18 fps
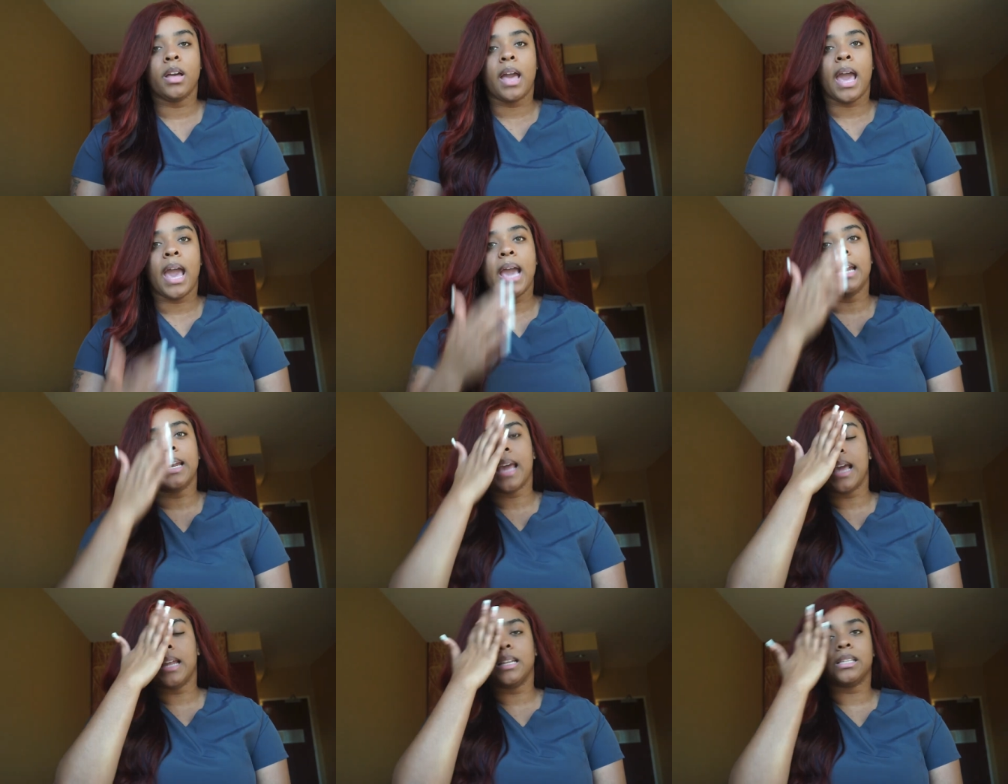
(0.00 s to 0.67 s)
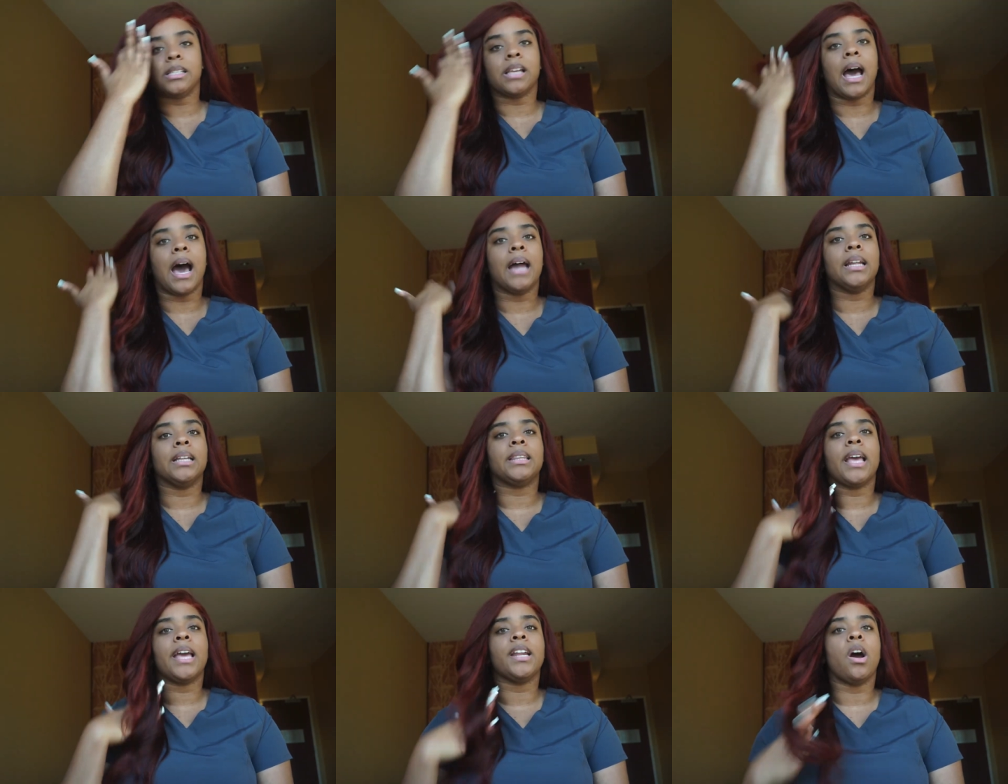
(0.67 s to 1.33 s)
and they decide
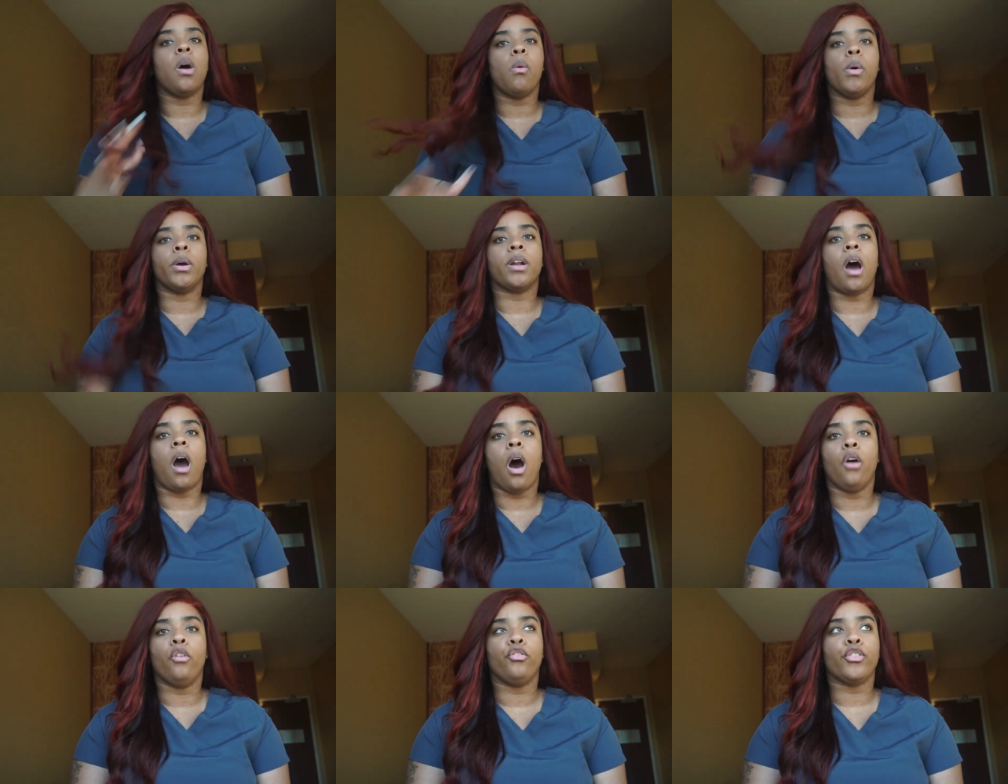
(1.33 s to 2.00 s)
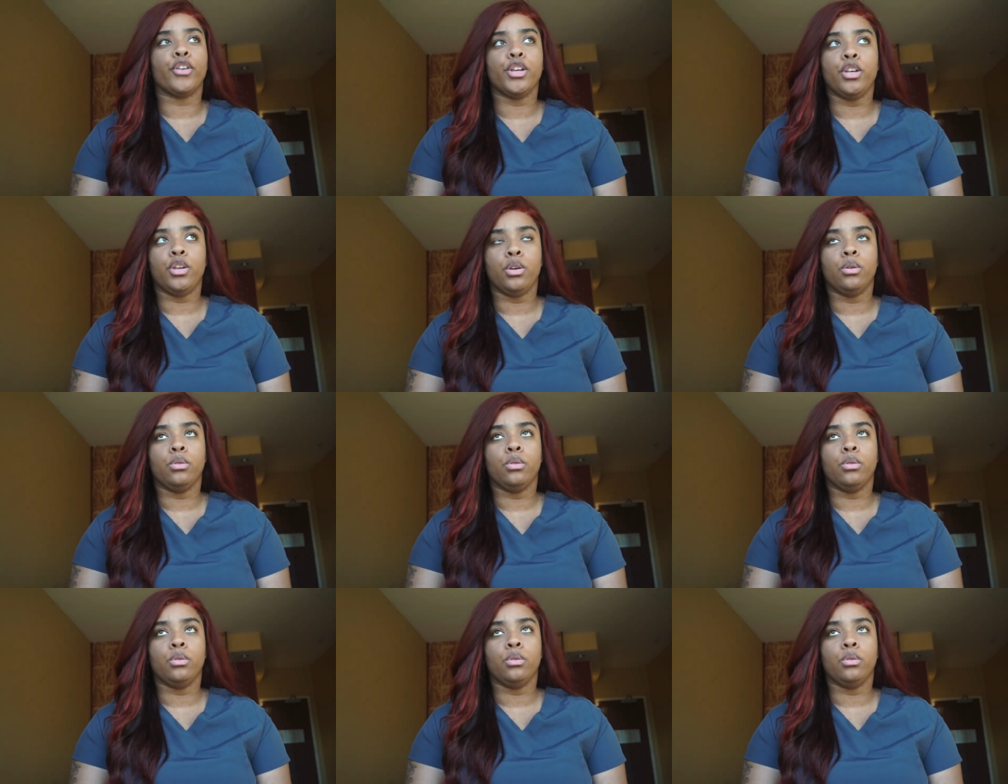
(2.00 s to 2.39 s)
that they don't want to offer you